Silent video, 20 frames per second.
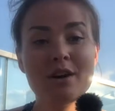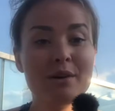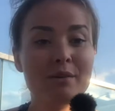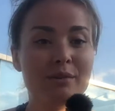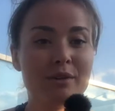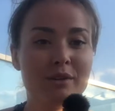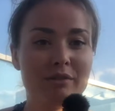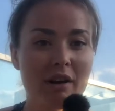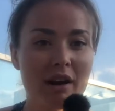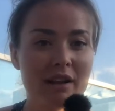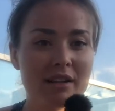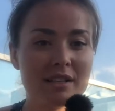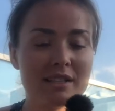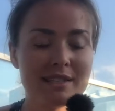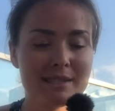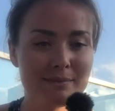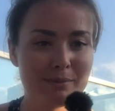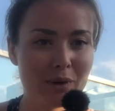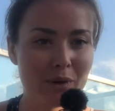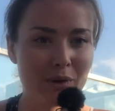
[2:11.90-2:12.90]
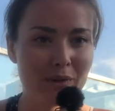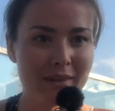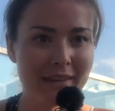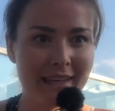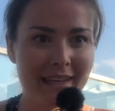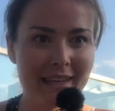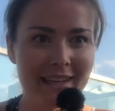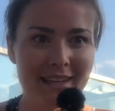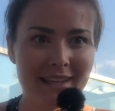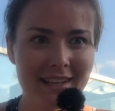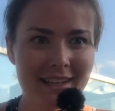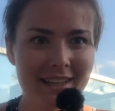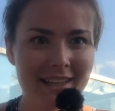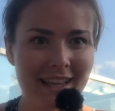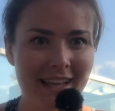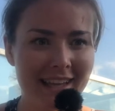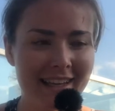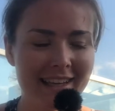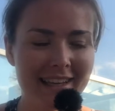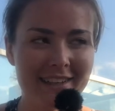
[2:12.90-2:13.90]
would run smoothly.
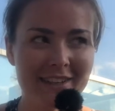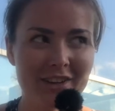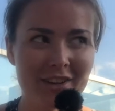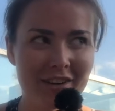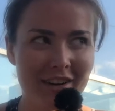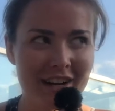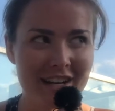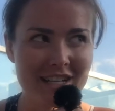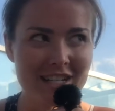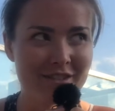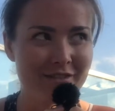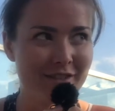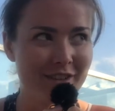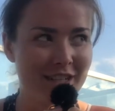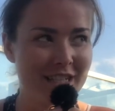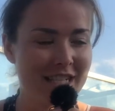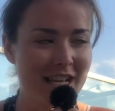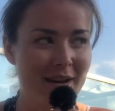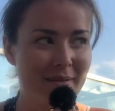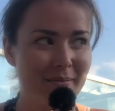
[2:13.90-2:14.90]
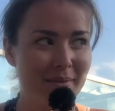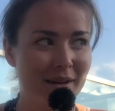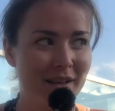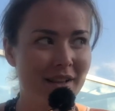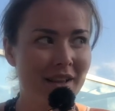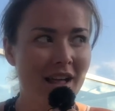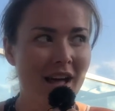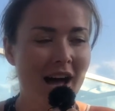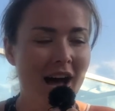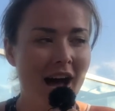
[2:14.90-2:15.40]
Like in Croatia, for example,